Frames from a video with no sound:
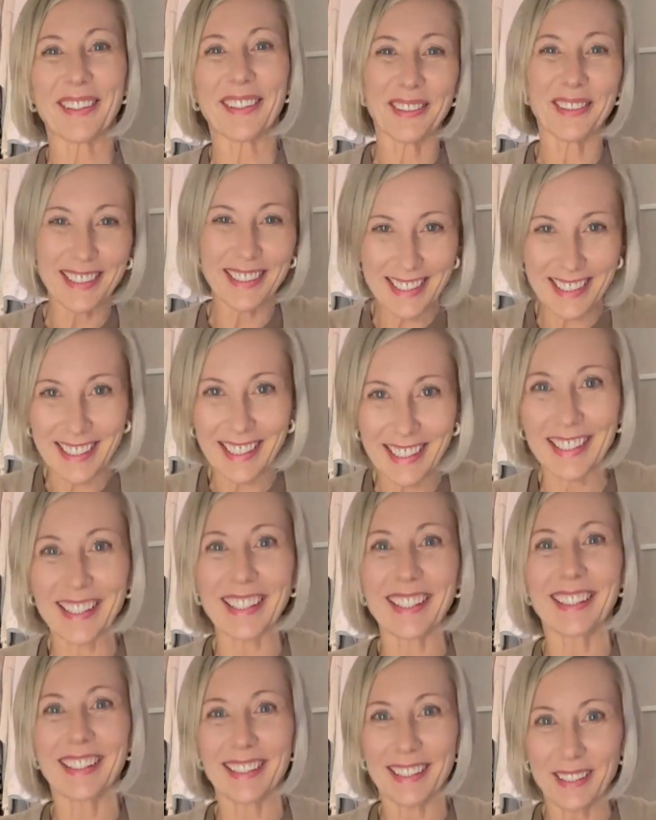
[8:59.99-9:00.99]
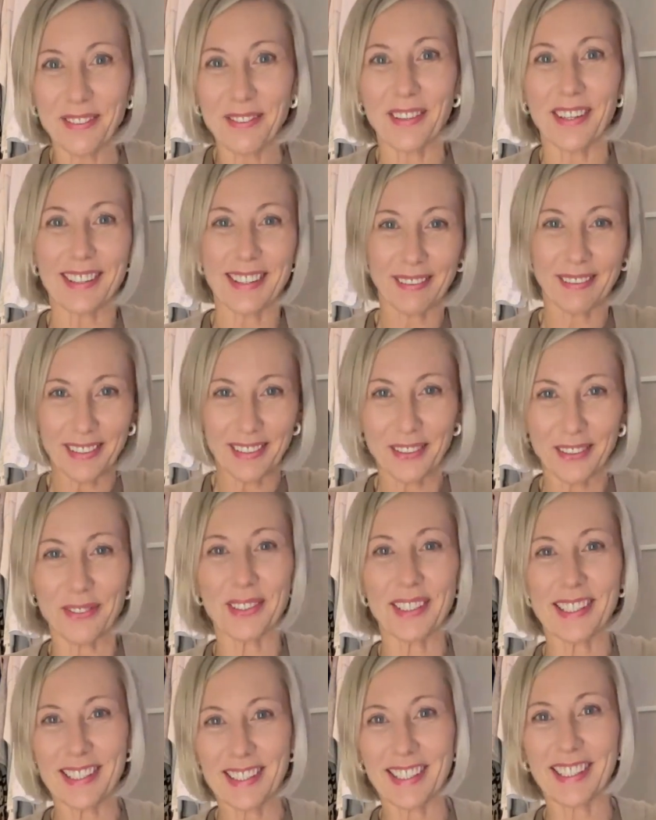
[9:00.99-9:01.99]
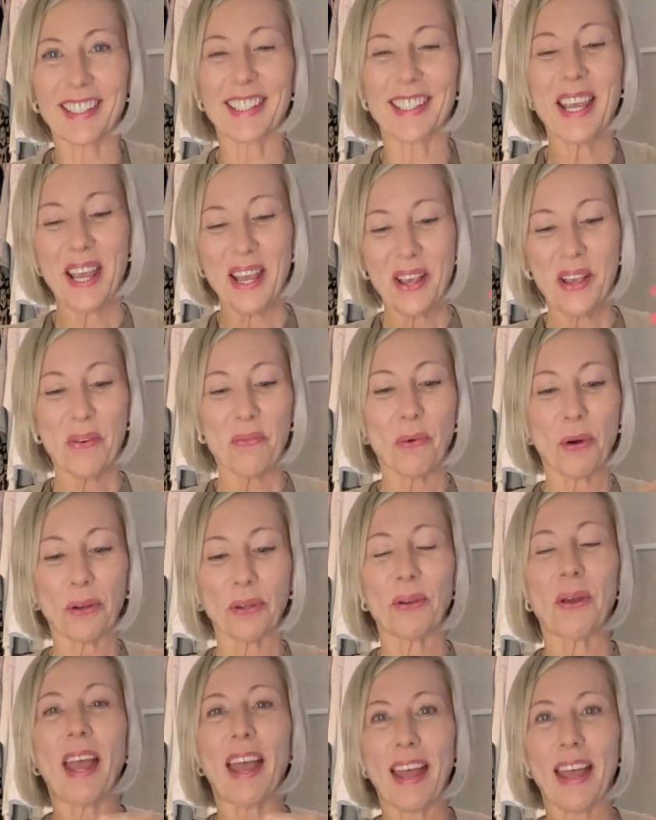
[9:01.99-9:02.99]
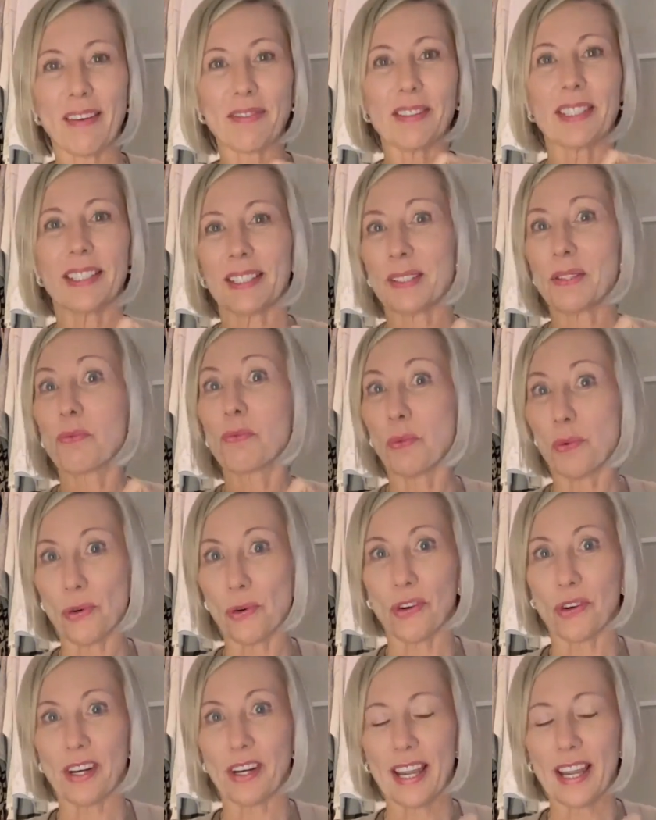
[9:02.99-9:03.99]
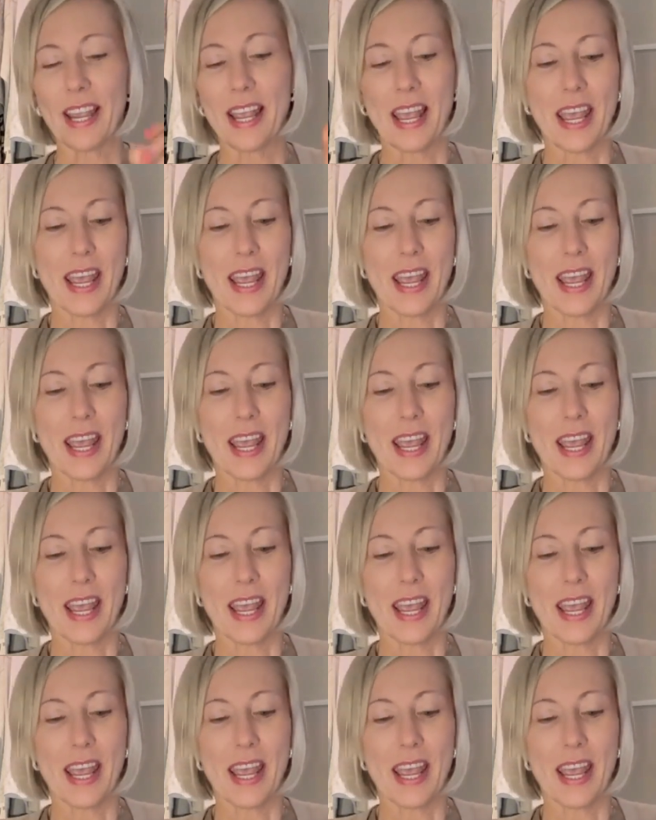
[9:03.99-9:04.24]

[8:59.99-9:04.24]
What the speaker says: You will see the difference. I mean, you will see what you have just worn.